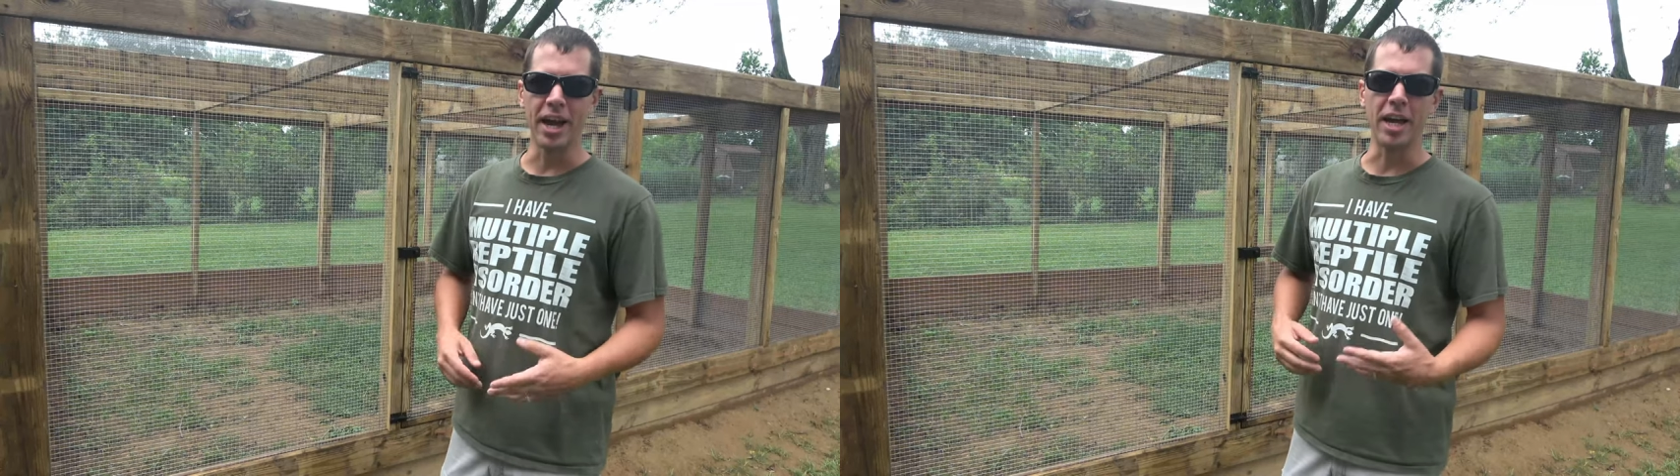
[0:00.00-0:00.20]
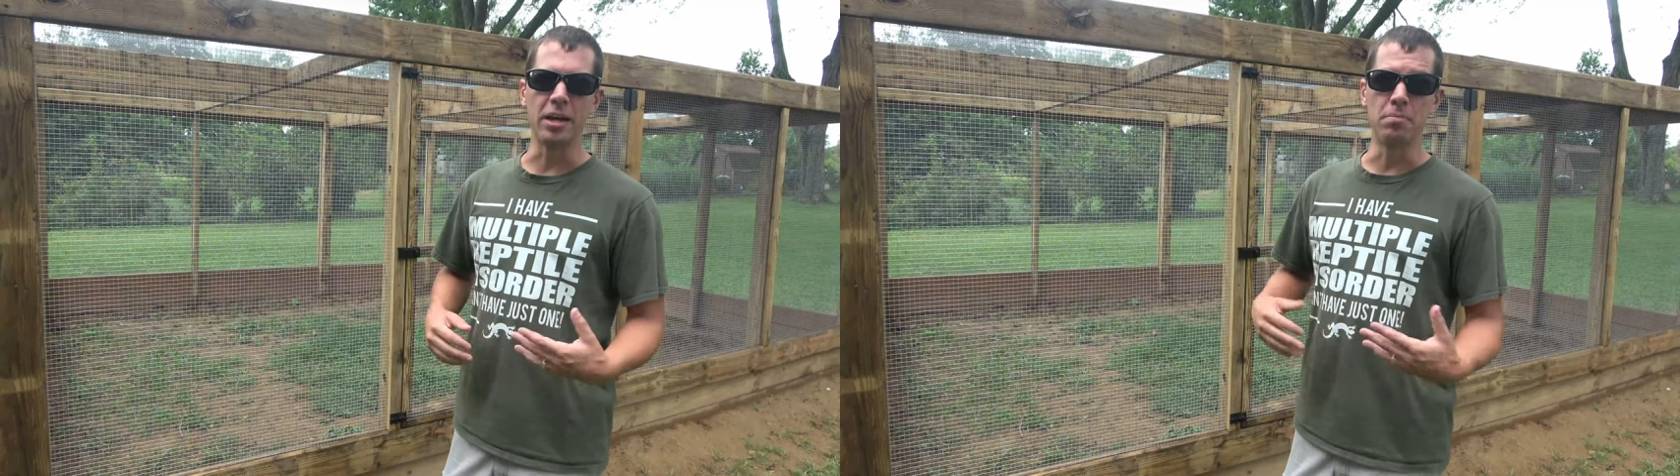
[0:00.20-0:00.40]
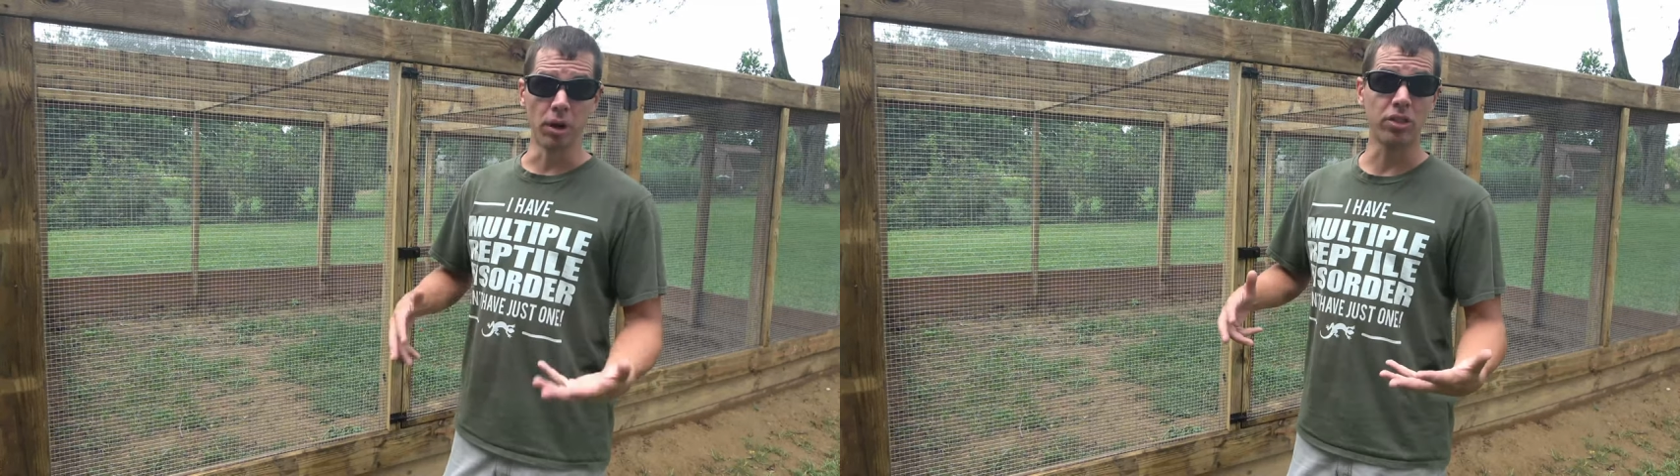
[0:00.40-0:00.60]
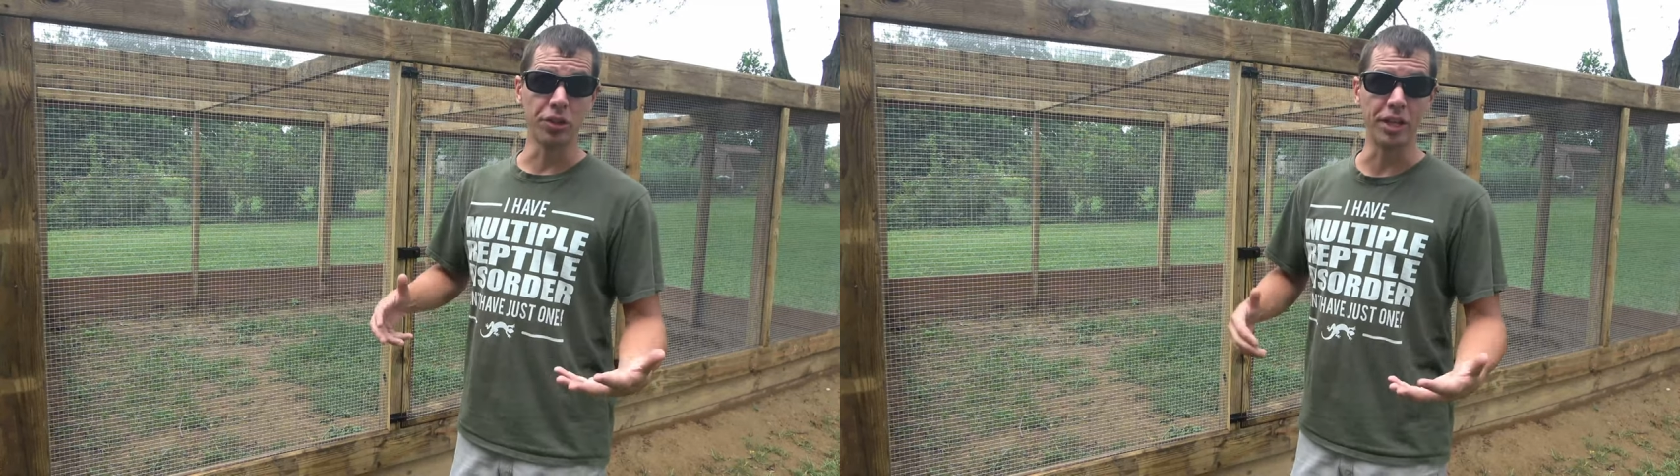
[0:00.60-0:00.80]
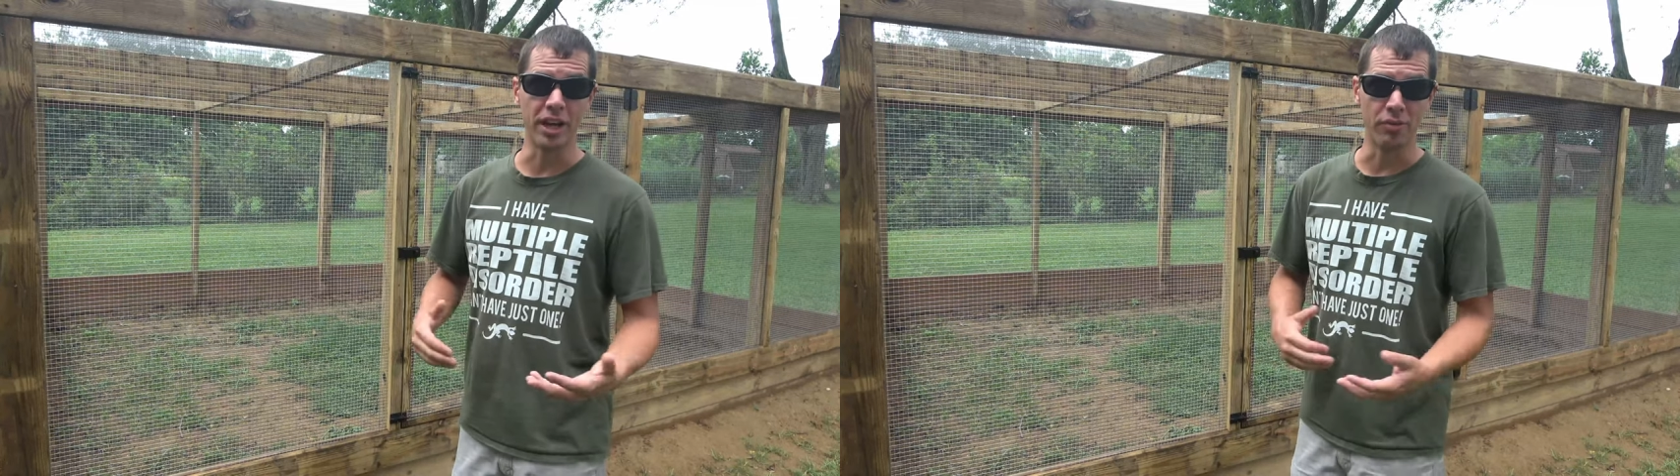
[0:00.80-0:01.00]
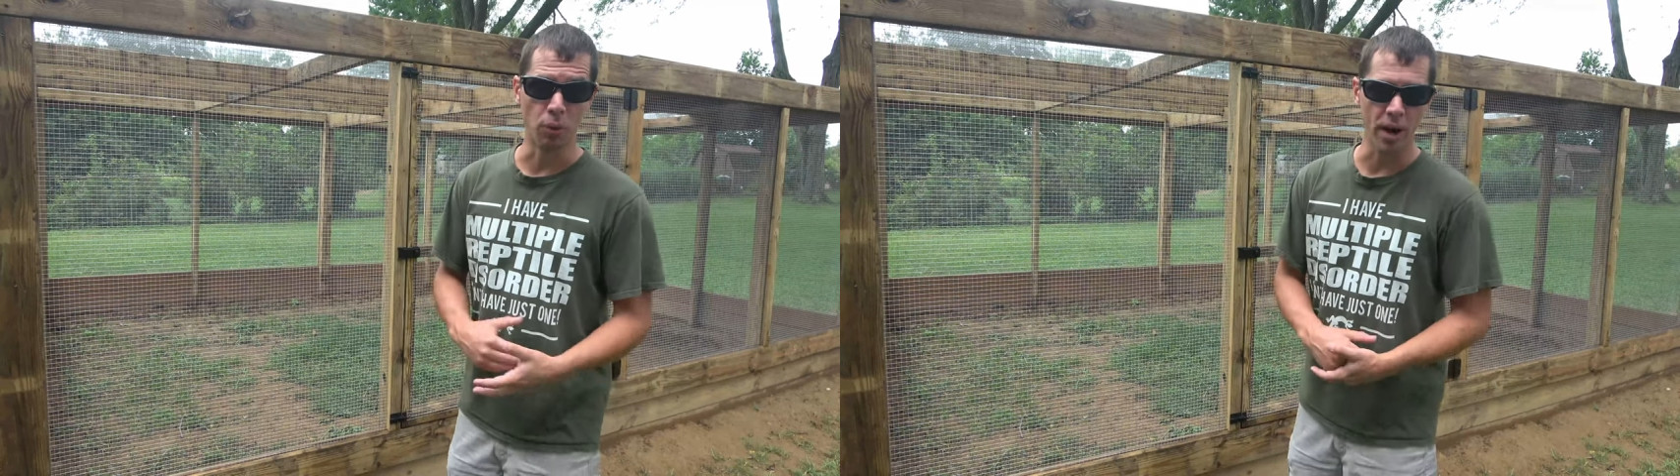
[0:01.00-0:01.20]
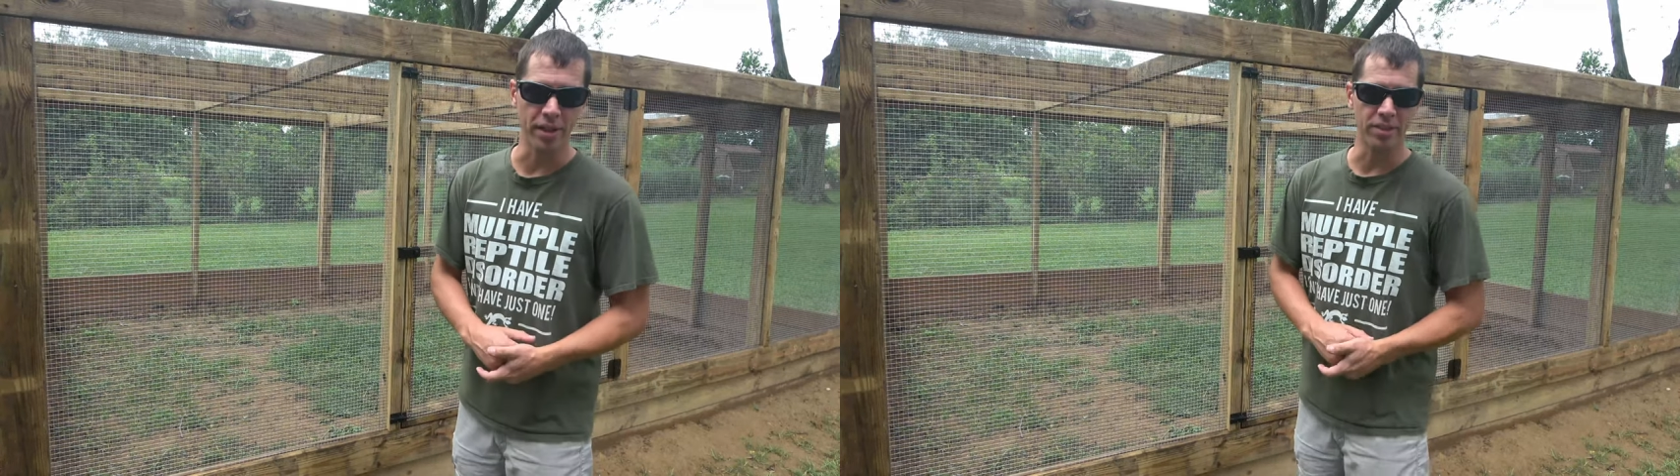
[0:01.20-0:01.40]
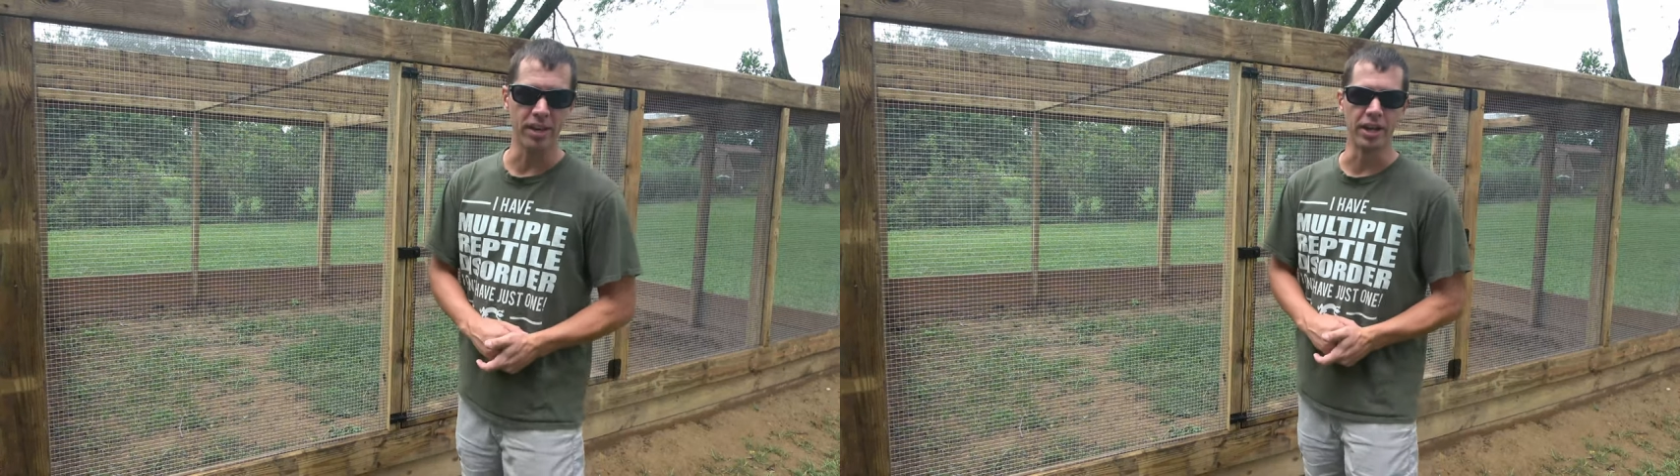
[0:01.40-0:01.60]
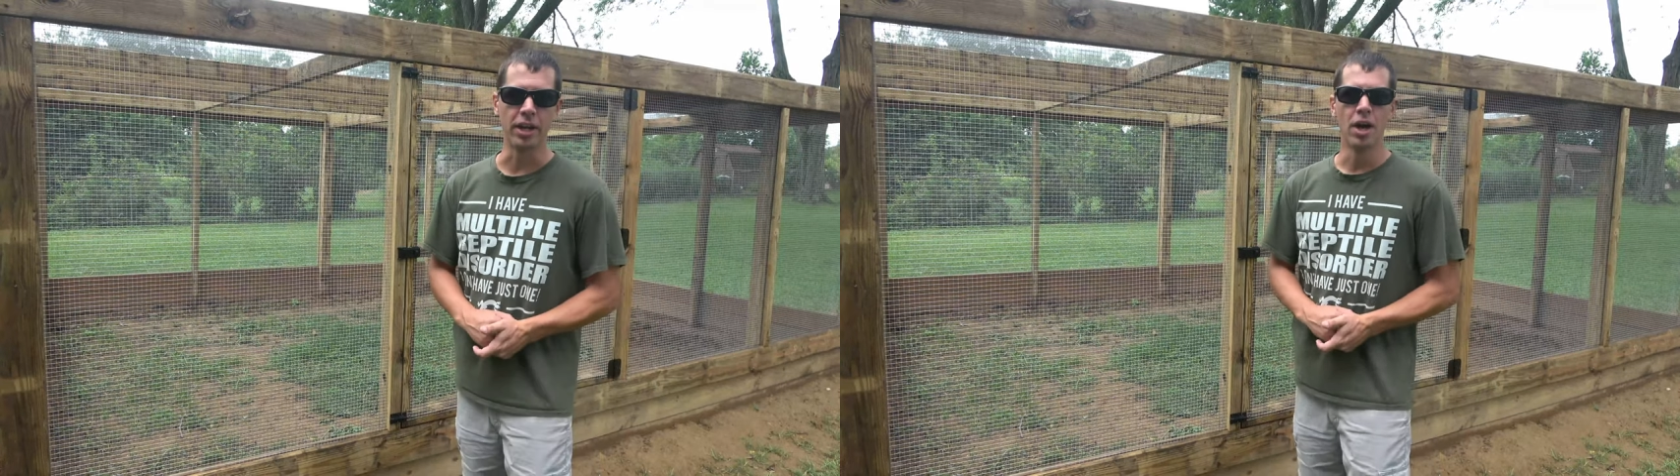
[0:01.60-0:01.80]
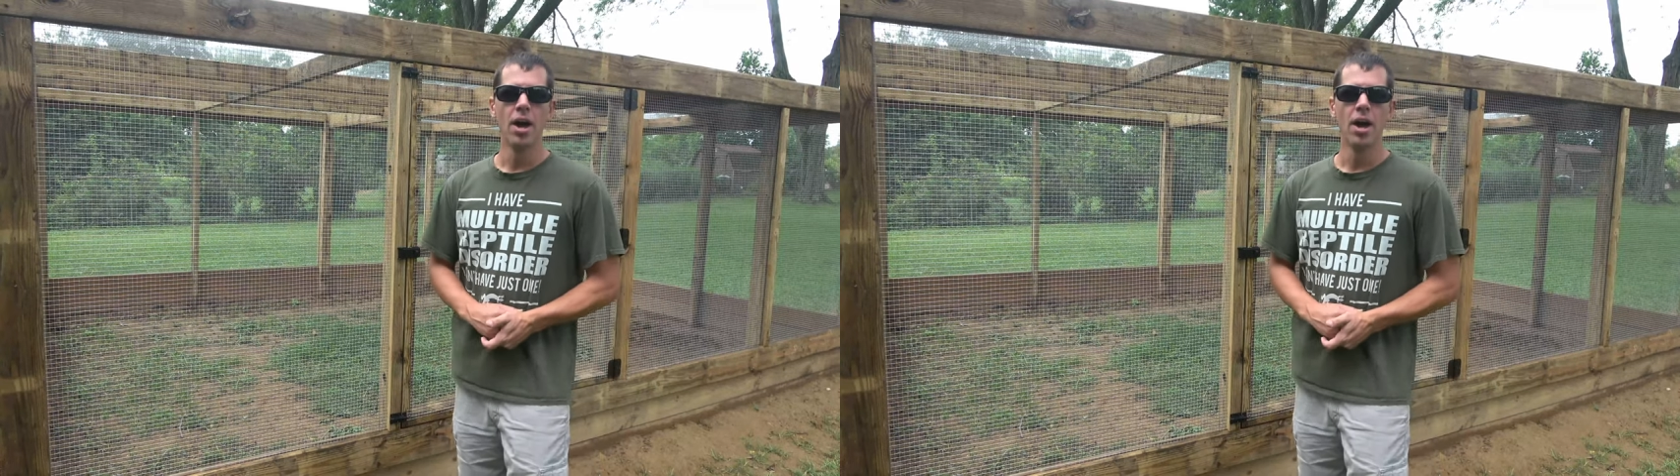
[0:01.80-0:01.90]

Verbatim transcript: a monthly giveaway thing.